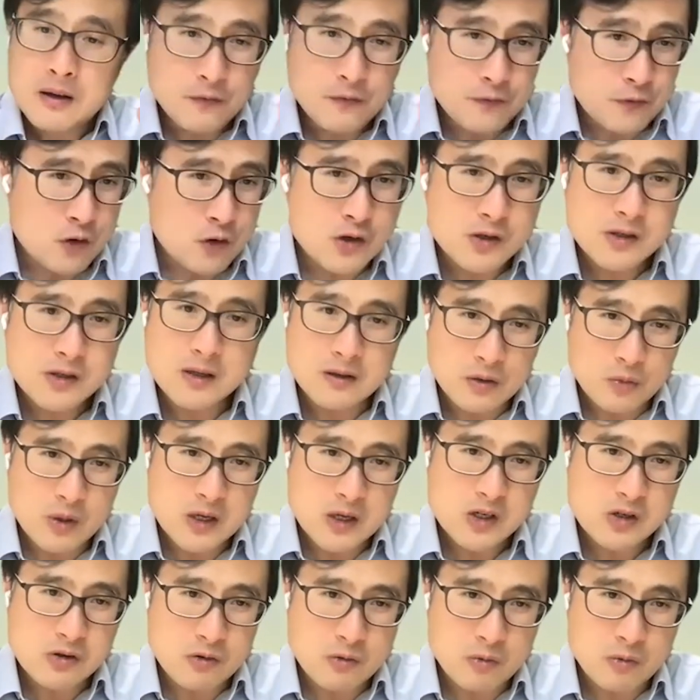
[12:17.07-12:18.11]
First in the
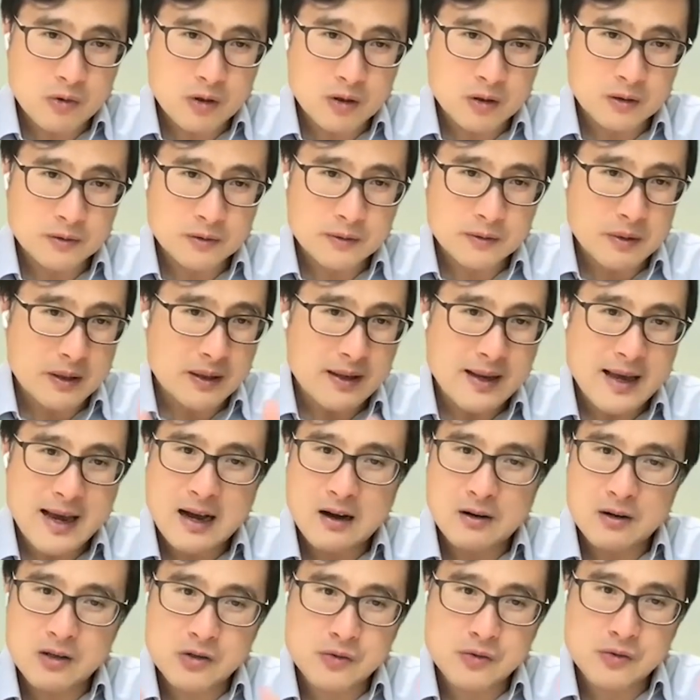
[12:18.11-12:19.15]
Western world, but
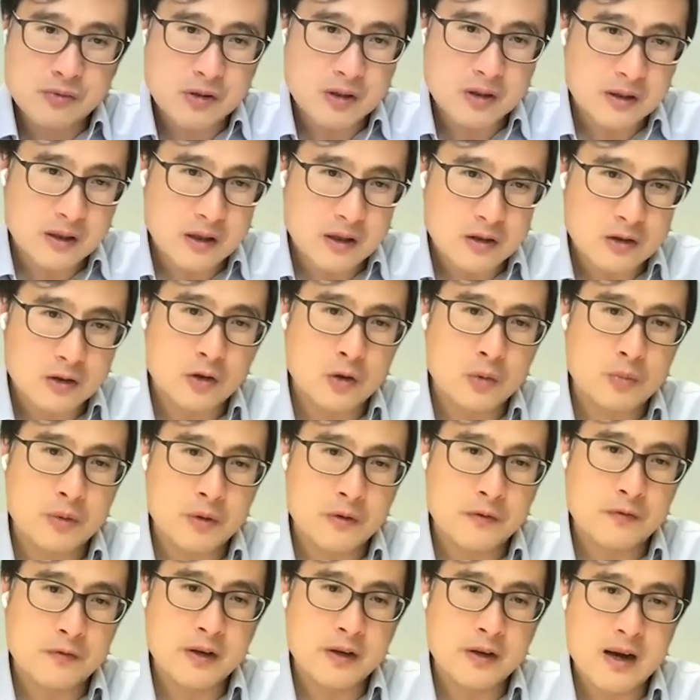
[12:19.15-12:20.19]
now it's really a
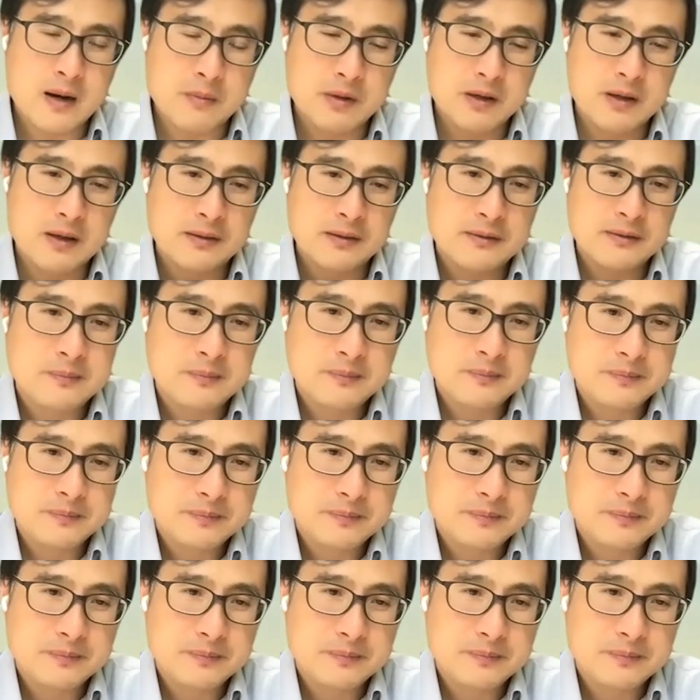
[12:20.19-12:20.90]
global phenomenon.